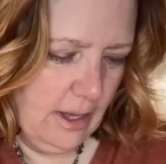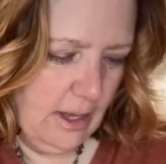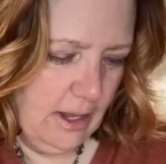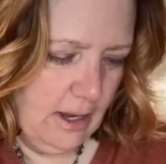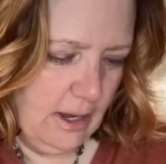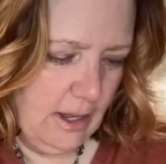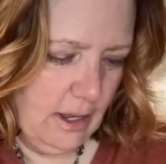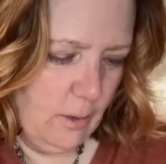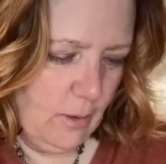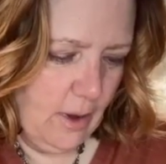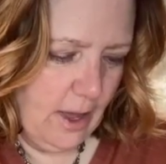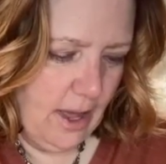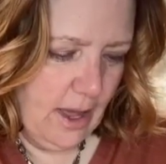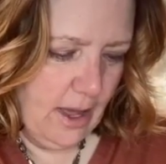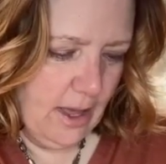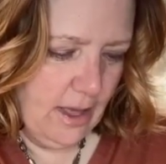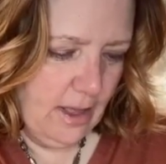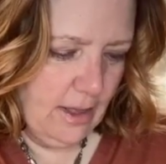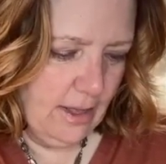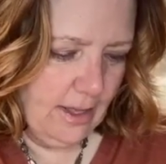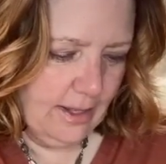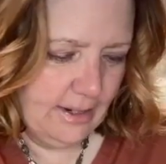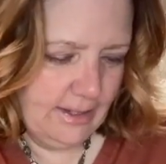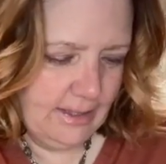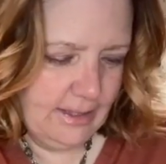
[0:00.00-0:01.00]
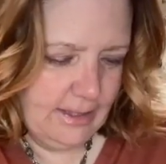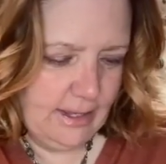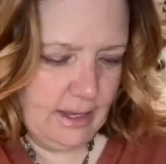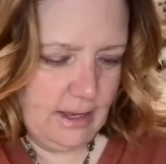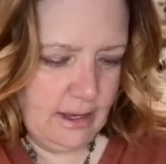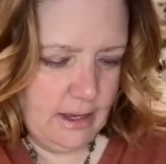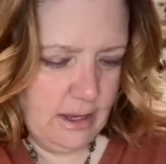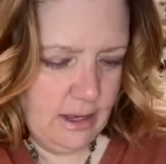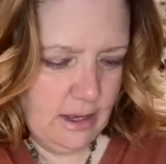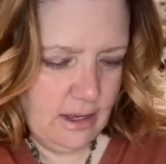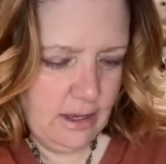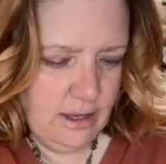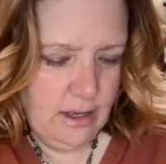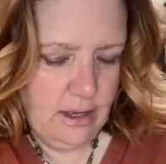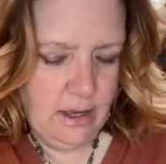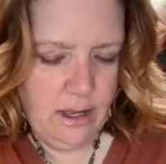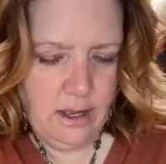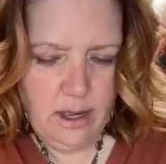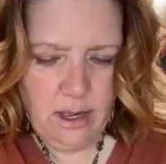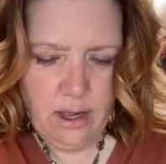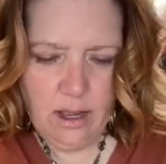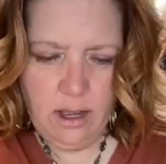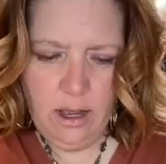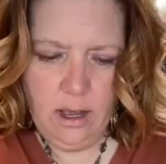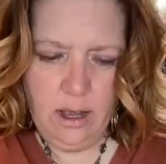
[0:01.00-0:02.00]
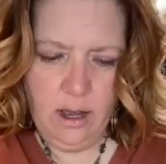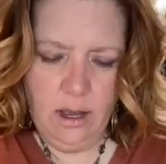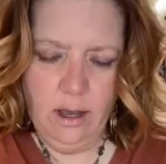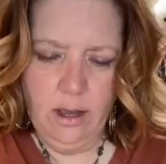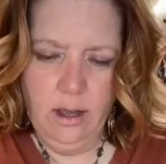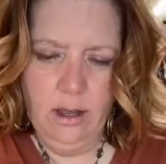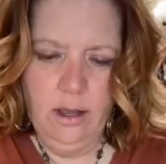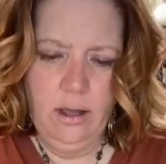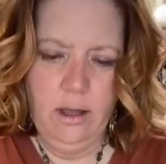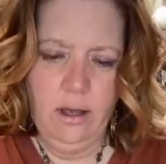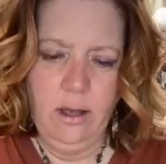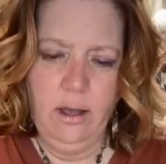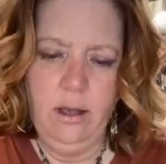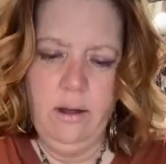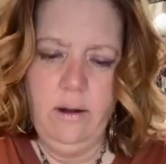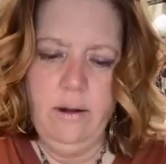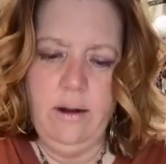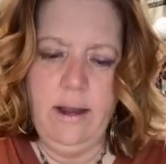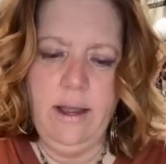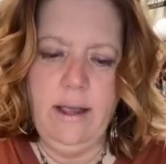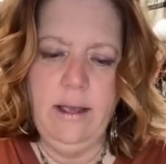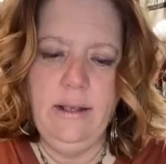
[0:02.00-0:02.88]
anyway, let's see. All